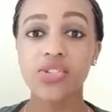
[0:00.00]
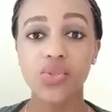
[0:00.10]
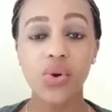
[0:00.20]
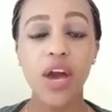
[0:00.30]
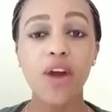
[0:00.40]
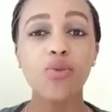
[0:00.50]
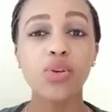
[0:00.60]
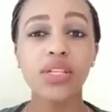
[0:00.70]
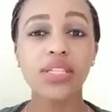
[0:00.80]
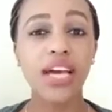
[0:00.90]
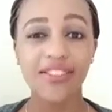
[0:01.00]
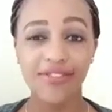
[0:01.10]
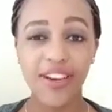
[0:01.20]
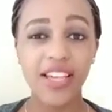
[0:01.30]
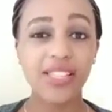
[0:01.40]
So I would
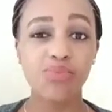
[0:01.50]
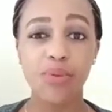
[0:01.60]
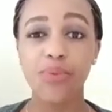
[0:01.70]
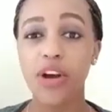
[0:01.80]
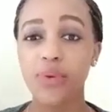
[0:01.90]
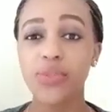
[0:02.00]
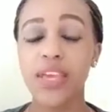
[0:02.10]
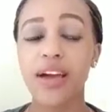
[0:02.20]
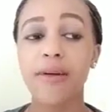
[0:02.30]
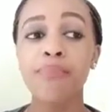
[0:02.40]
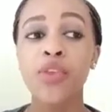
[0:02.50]
advise people out there,